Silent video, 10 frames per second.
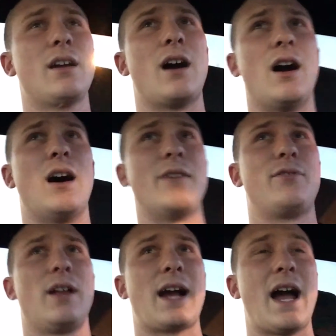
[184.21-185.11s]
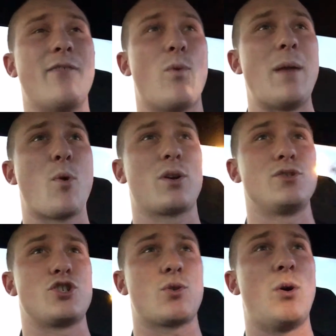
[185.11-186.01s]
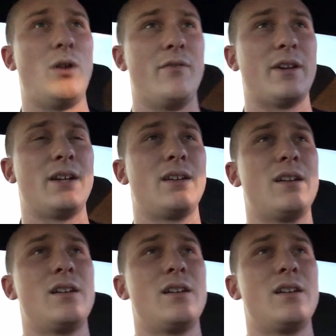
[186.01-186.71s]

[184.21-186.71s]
I feel like I have way more control of it,